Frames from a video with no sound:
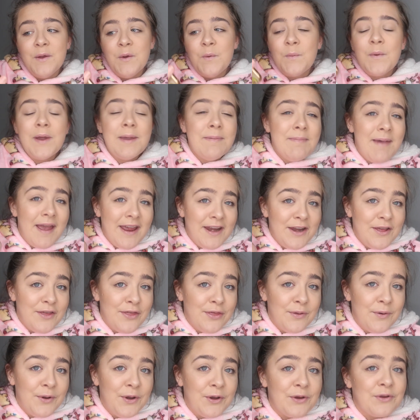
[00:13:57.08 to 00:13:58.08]
we made it
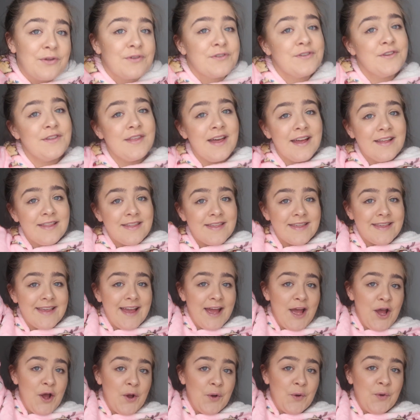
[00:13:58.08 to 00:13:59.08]
through, so that's
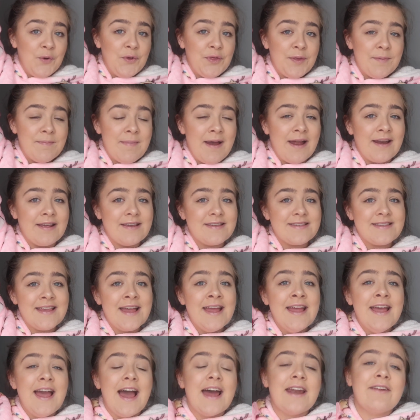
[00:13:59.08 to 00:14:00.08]
all that matters,
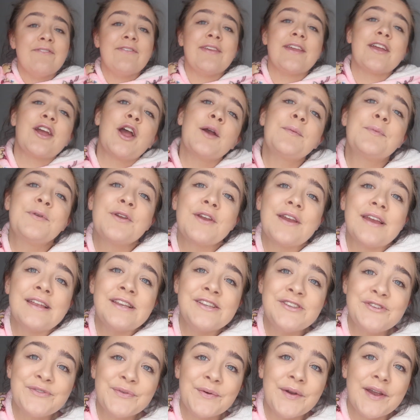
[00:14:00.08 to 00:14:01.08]
and I really hope you
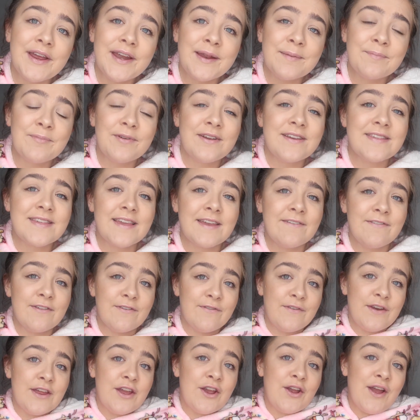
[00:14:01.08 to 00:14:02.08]
enjoyed. Please give this
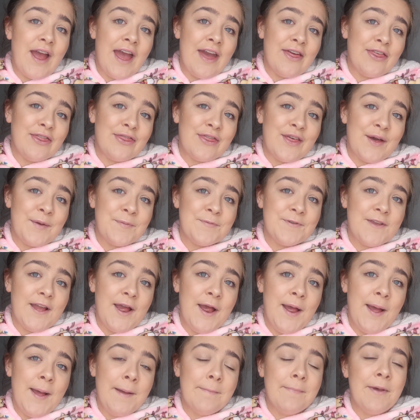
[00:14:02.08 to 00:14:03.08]
video a thumbs
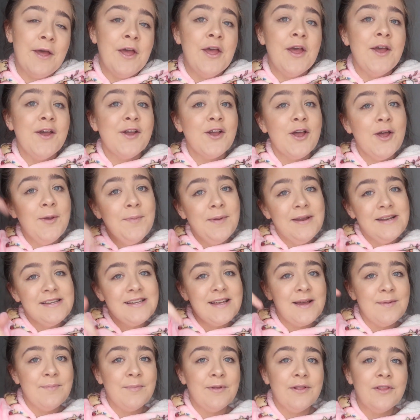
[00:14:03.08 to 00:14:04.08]
up, comment
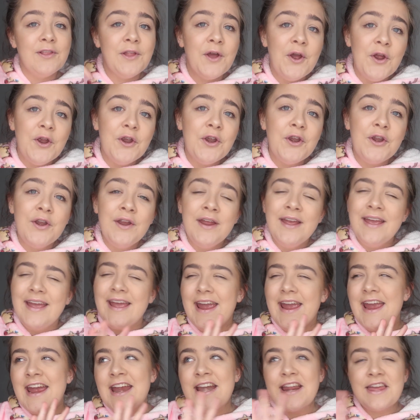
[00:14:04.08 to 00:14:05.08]
down below
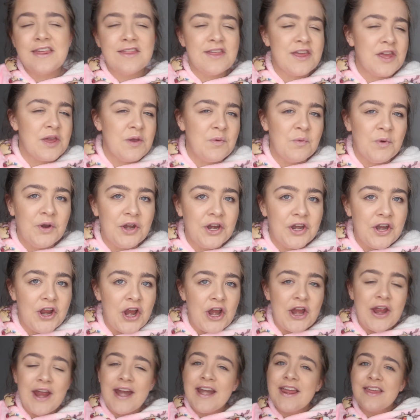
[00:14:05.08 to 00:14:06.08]
anything you want to
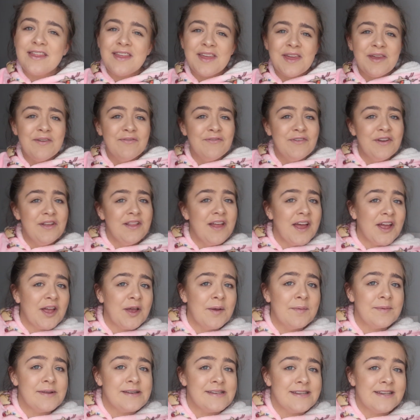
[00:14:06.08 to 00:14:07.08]
know, anything you feel like
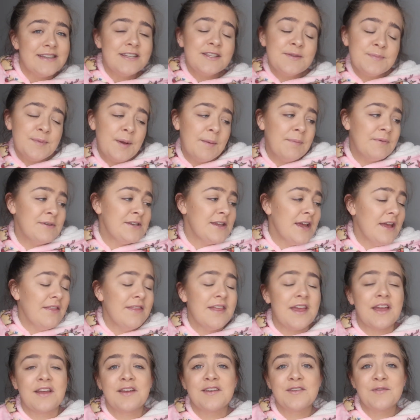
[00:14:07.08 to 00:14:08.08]
commenting, just pop it down
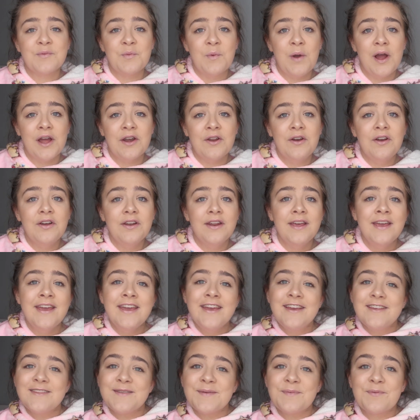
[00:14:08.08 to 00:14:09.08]
there because why not.
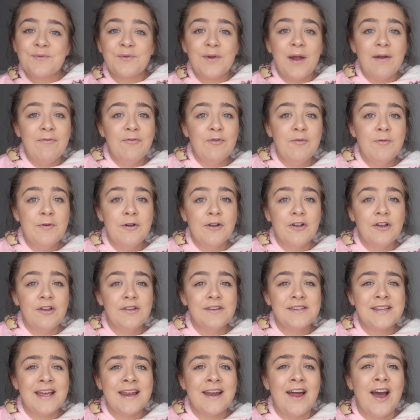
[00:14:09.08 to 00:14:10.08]
Subscribe for more
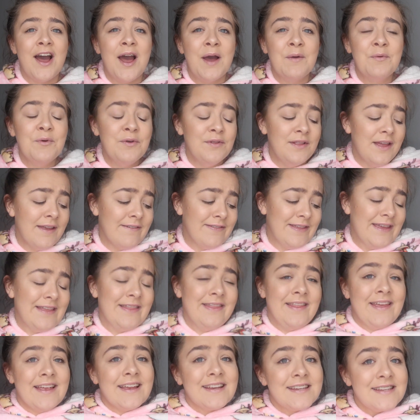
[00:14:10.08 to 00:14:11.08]
content. I will leave the
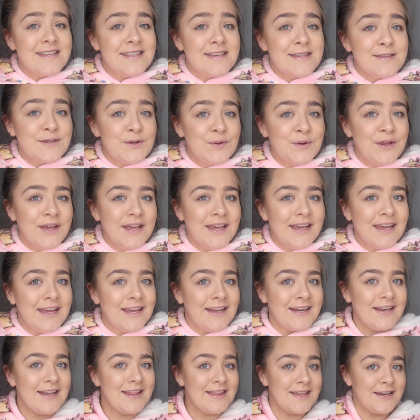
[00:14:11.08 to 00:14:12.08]
link to this hoodie
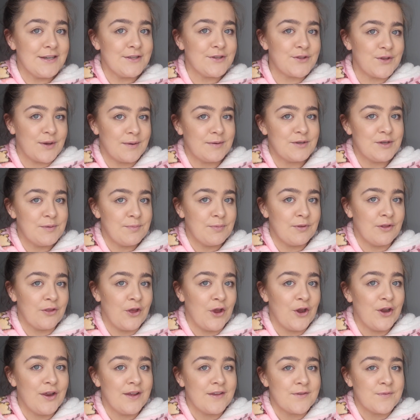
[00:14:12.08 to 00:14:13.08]
in the description
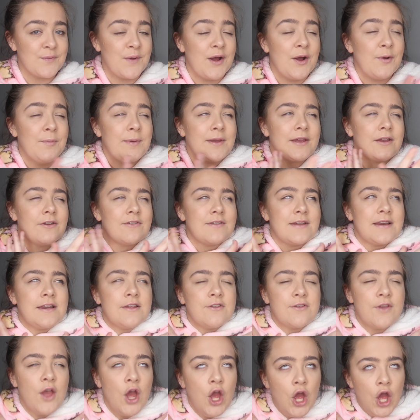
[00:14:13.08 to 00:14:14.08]
below as well because it
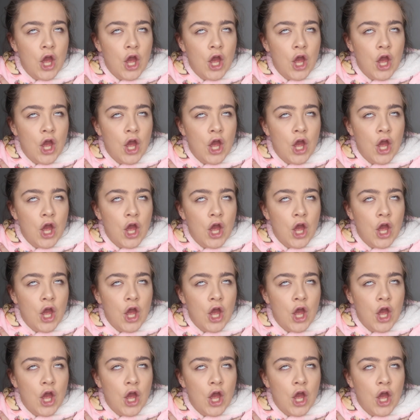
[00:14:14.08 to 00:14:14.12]
is